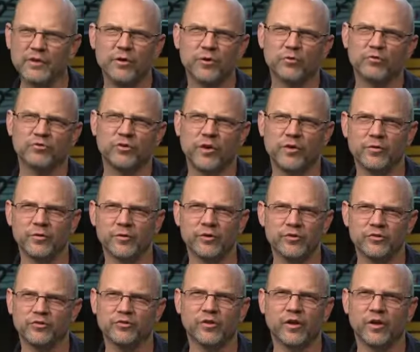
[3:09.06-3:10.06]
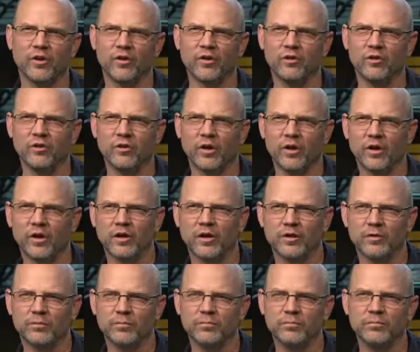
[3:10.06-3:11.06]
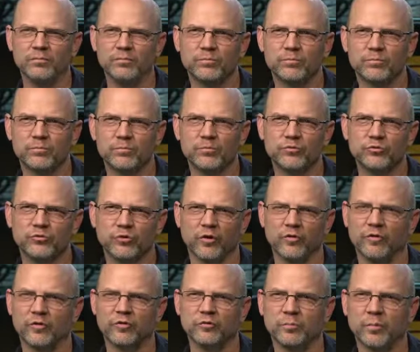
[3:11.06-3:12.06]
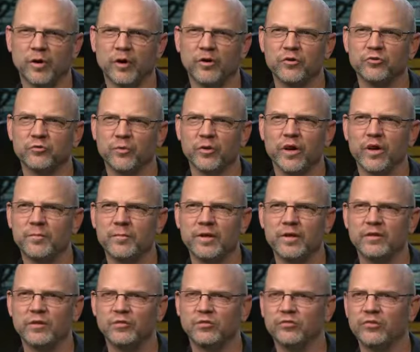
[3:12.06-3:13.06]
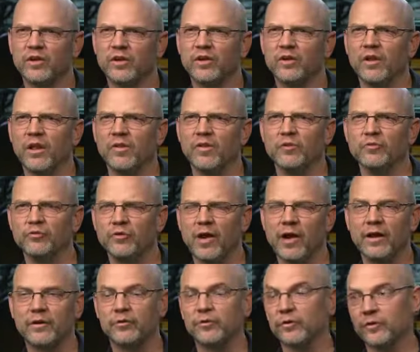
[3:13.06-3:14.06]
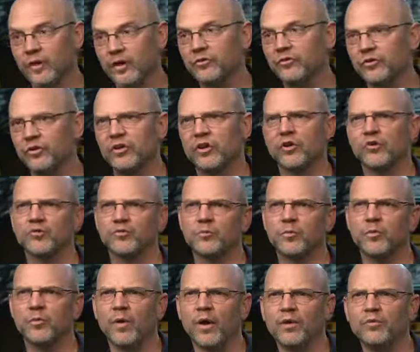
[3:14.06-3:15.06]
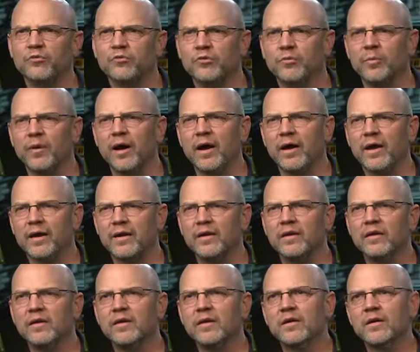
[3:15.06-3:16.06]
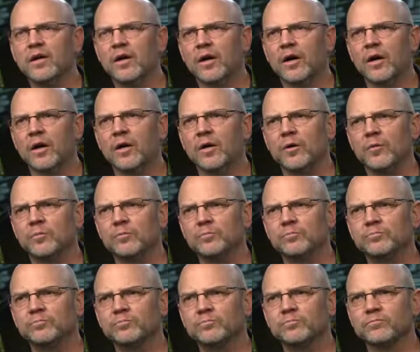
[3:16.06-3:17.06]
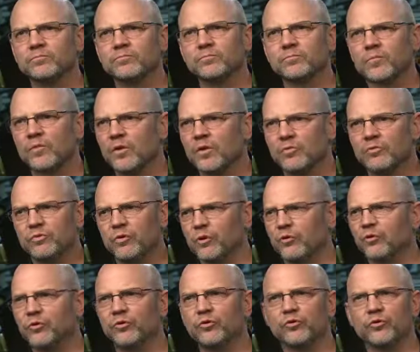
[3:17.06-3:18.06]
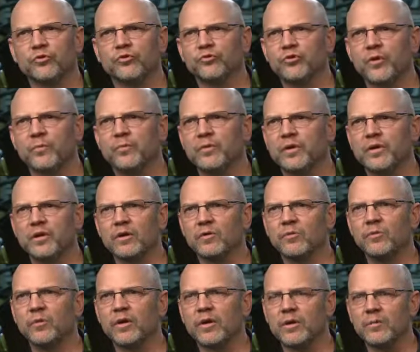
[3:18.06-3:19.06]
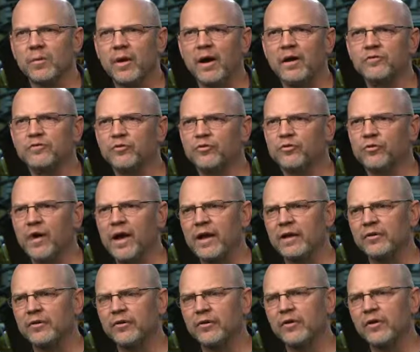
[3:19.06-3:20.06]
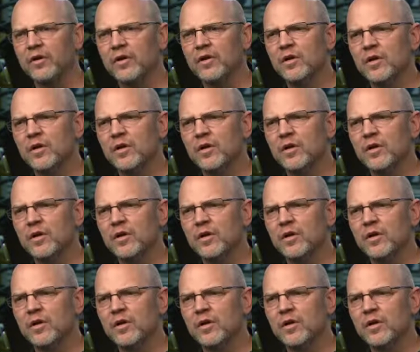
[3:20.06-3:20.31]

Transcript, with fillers: don't generally sell uh, service parts when I make the sale on the tractor unless the customer wants to buy. Um, filters or something when he buys a tractor.